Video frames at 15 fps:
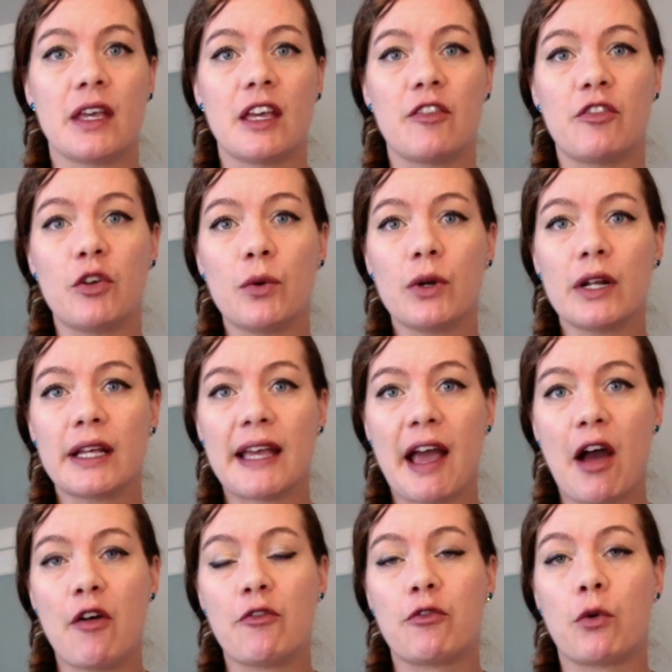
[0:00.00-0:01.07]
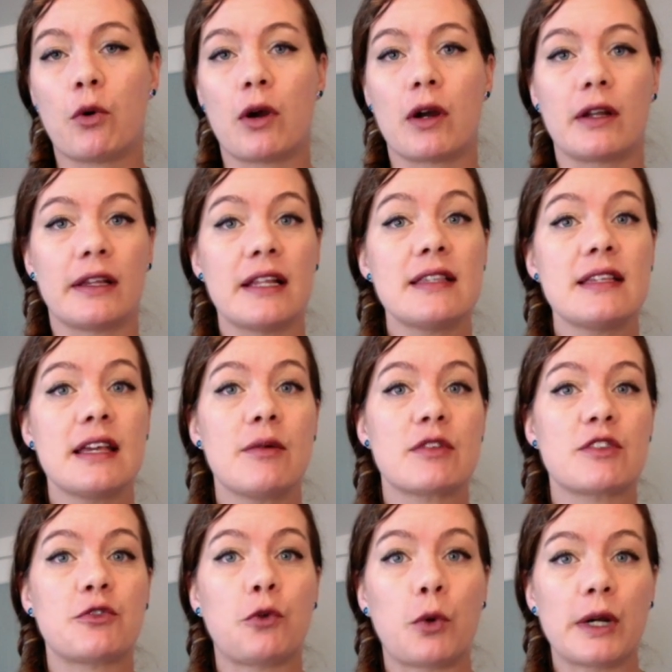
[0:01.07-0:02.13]
if you were to count for, let's say it
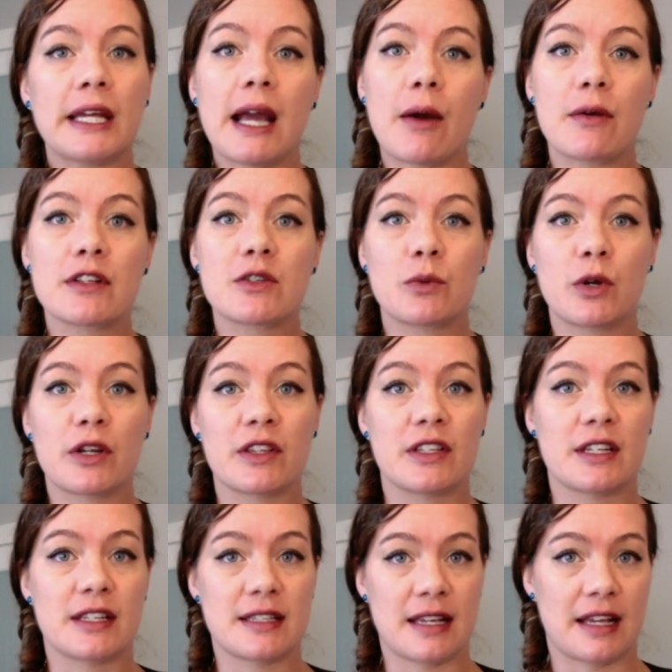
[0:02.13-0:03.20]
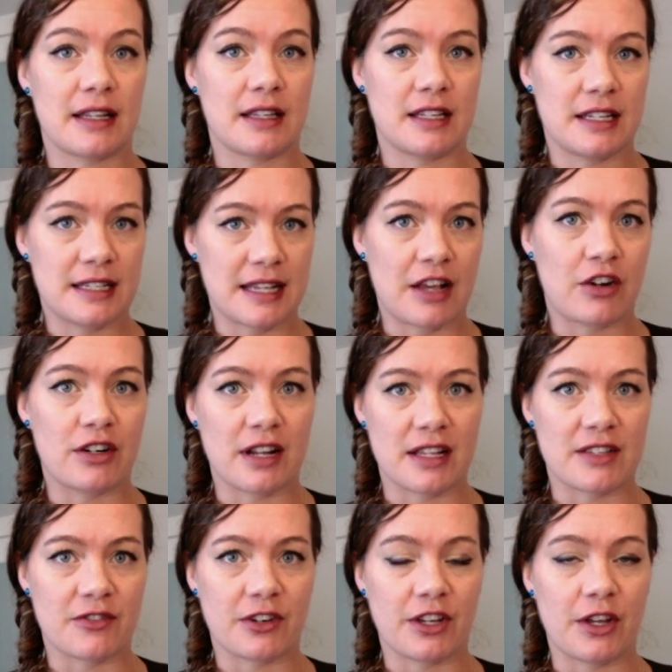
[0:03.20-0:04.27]
was 40 hours of work that the designer
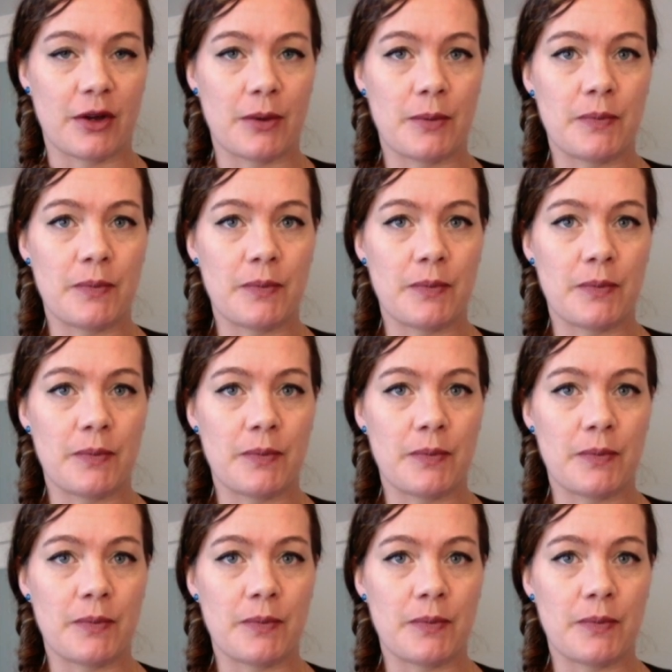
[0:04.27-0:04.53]
does for you,